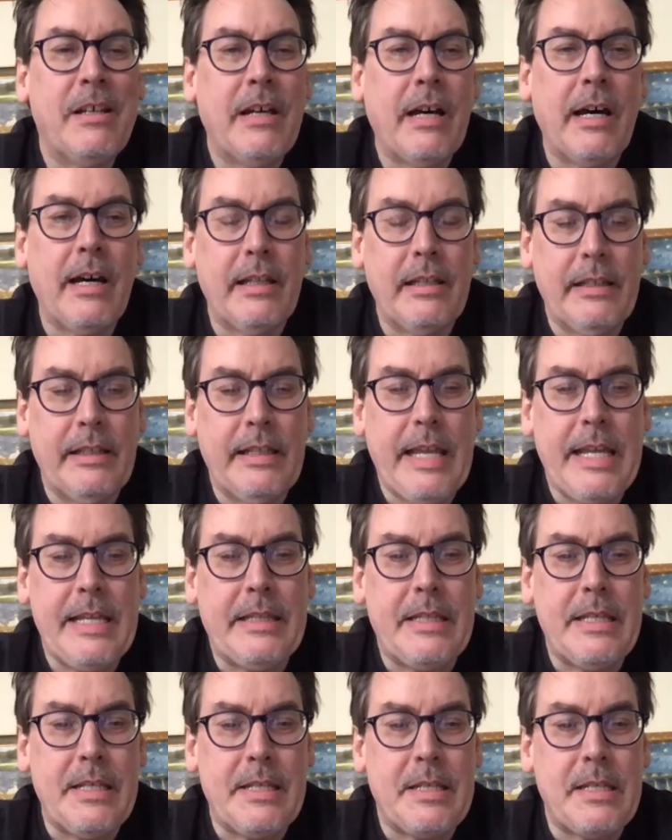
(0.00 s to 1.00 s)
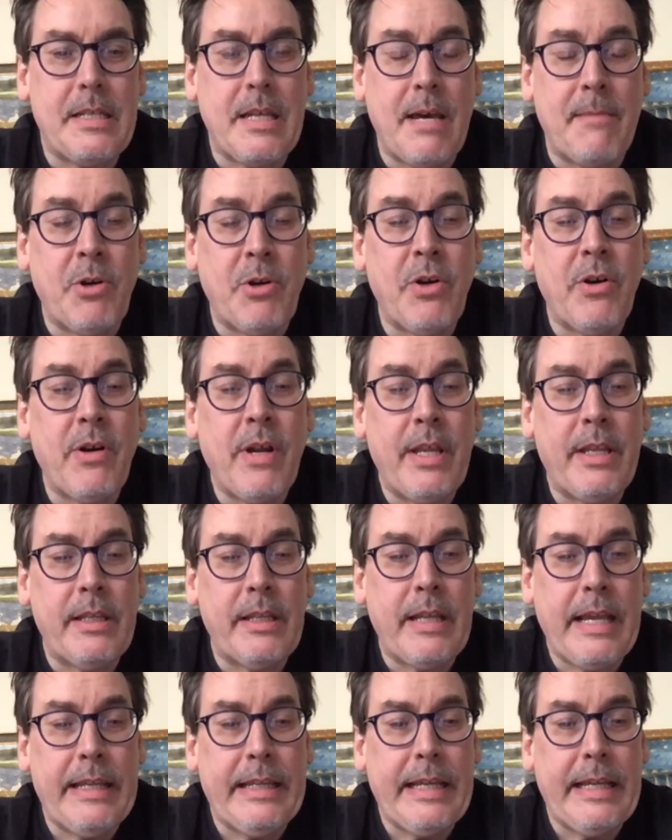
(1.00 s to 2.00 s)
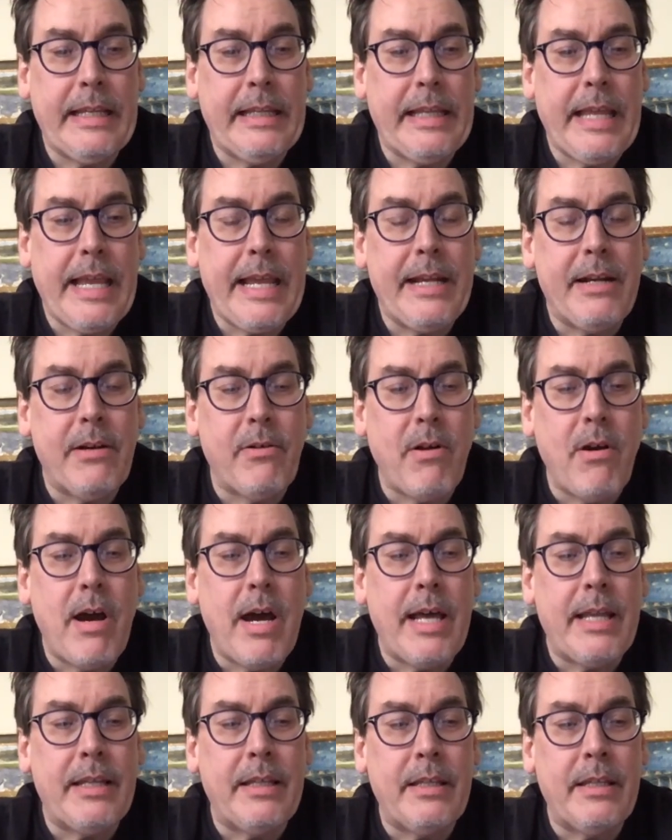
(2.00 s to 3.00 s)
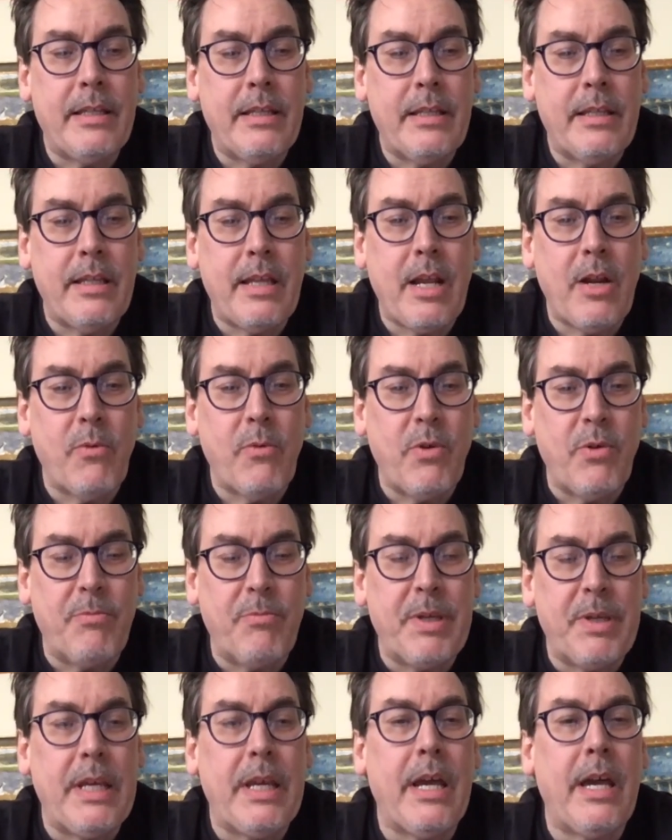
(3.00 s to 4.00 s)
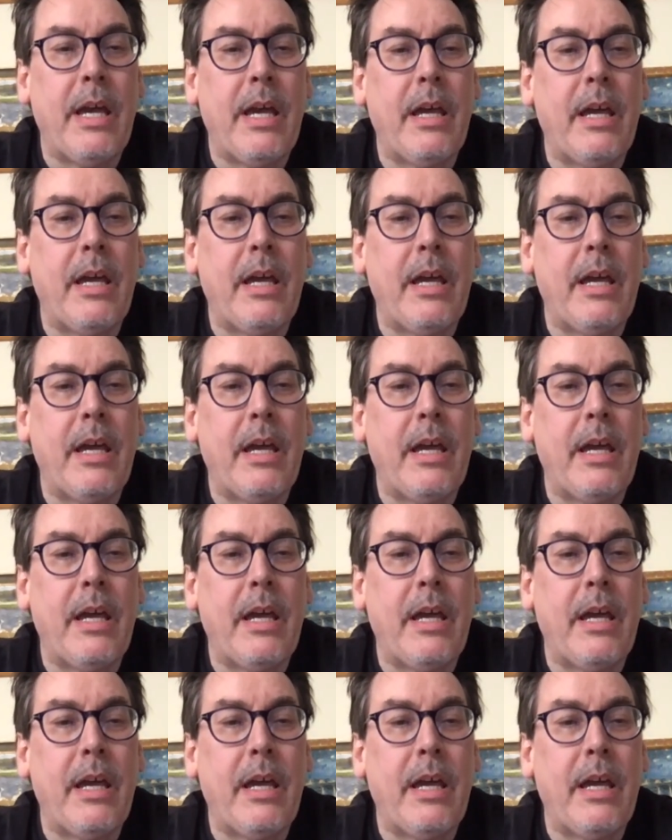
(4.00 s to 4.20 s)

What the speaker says: late this summer, and then later on there will be